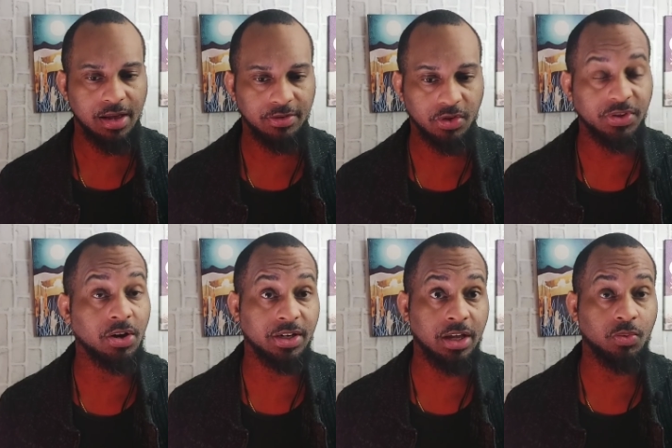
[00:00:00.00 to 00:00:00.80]
So
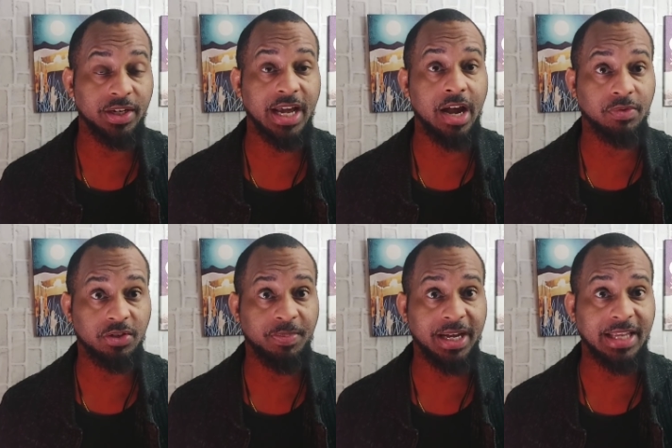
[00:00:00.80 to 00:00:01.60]
they're another one that I
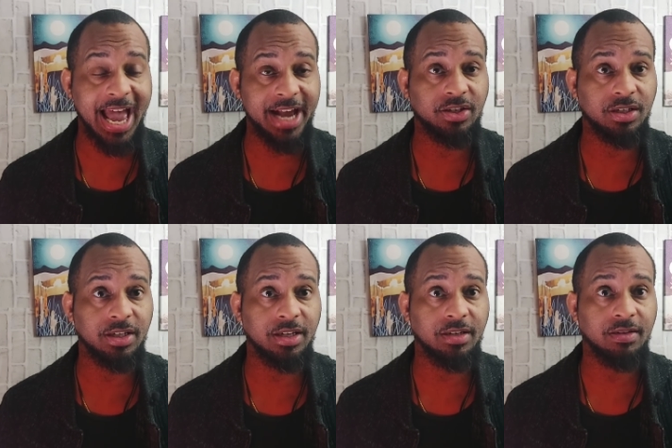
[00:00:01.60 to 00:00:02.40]
respect that
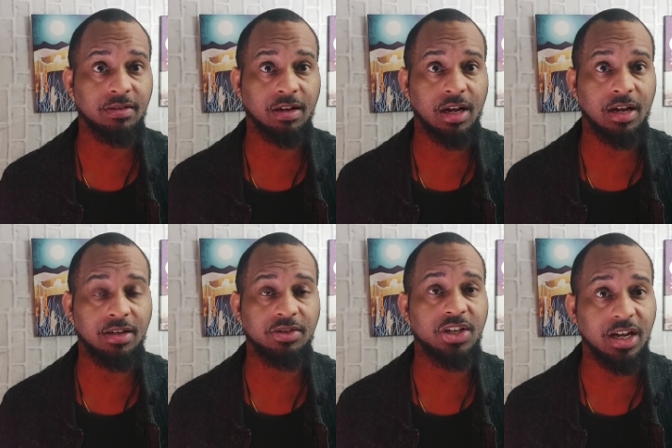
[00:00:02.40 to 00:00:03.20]
actually uh,
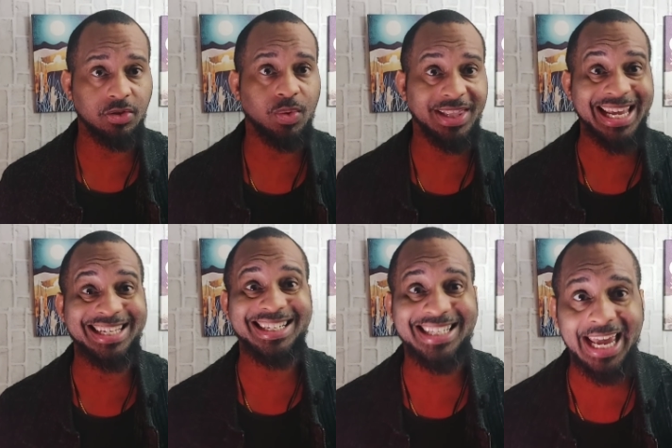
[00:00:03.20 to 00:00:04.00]
does what they
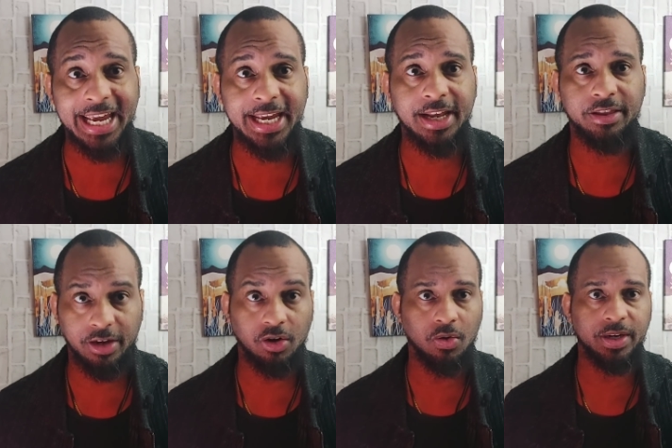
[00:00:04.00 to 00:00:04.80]
say
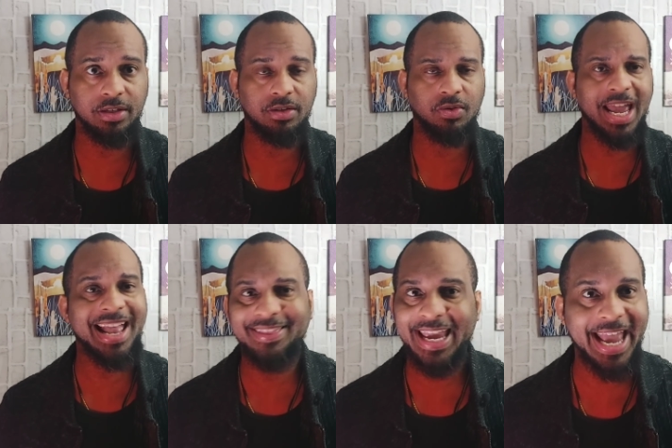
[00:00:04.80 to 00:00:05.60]
they're going to do.
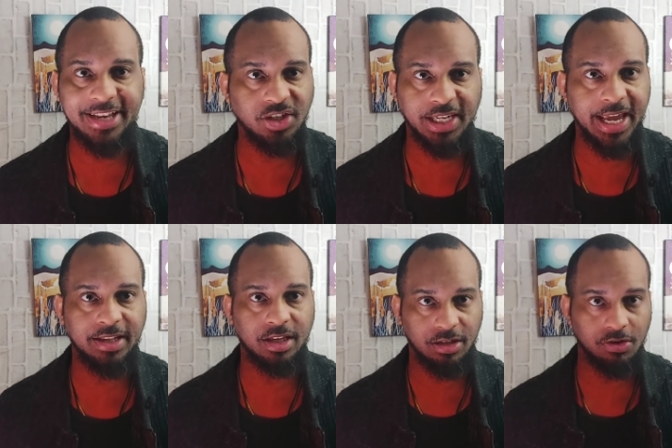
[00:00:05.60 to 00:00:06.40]
And they
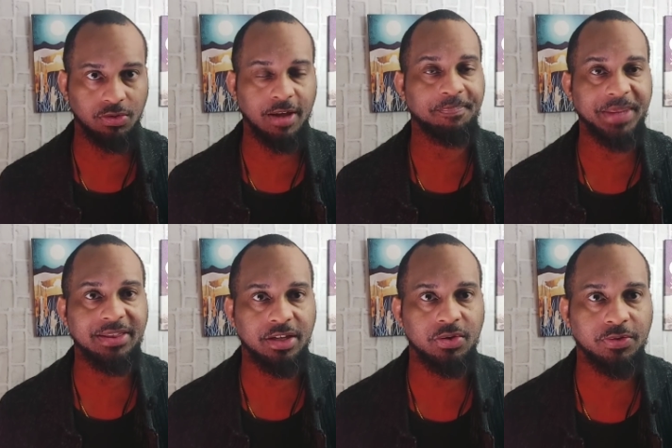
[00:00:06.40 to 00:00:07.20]
educate the youth
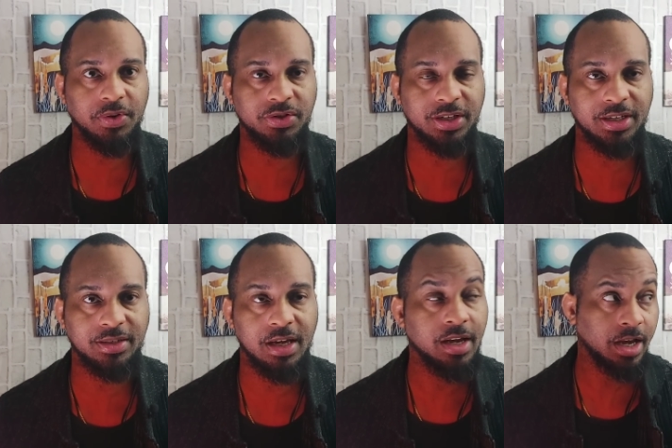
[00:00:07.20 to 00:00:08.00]
in the
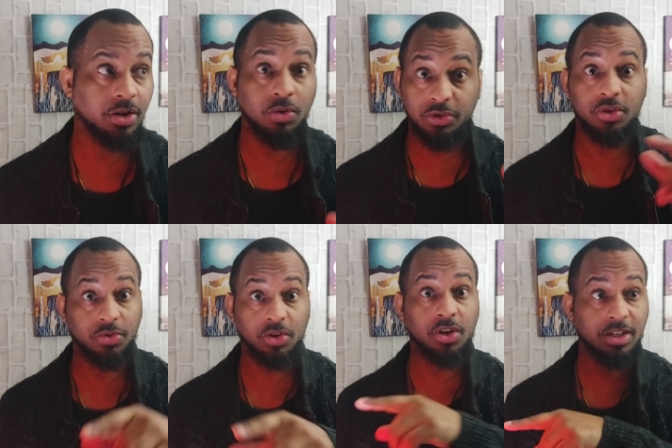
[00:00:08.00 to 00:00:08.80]
universities. And those
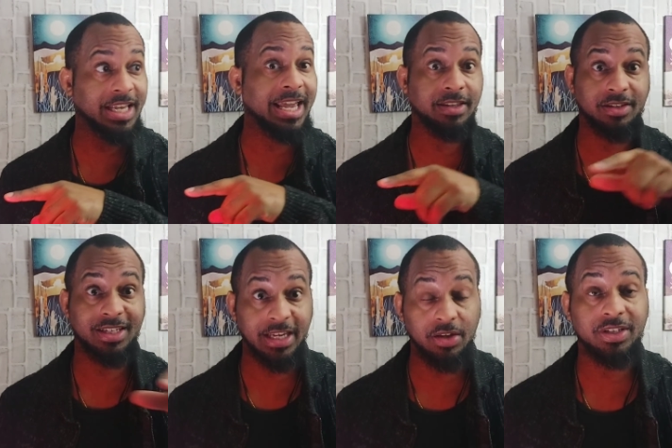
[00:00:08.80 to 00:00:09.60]
youth are going to take the
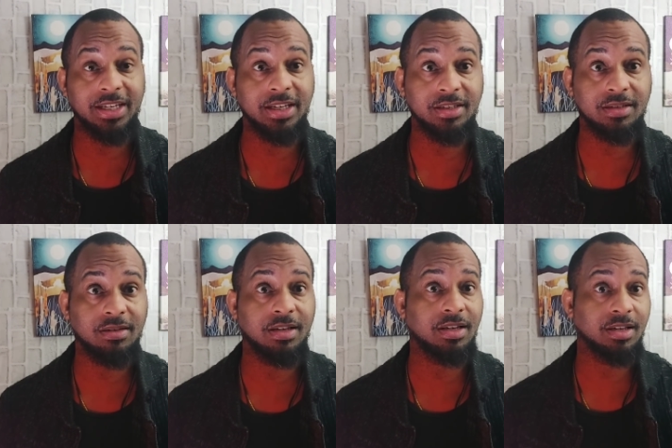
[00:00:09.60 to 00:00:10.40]
D L Ts
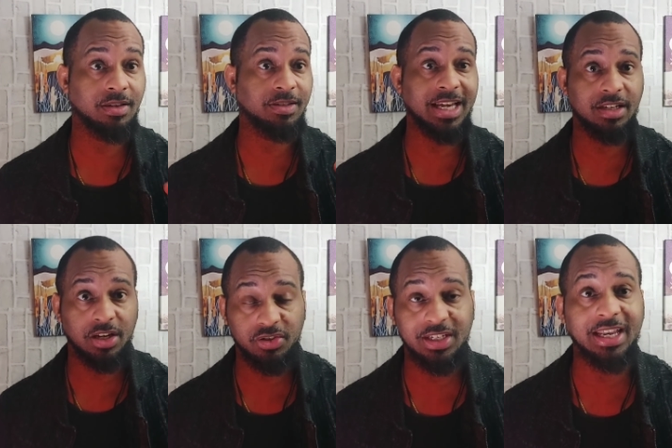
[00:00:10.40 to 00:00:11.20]
and the
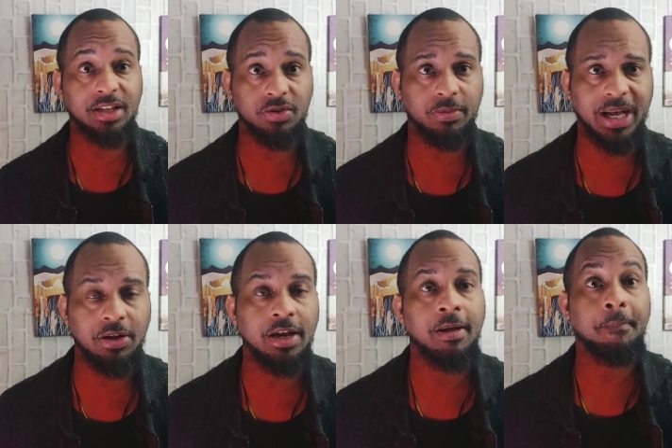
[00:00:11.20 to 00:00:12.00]
technology they learned about,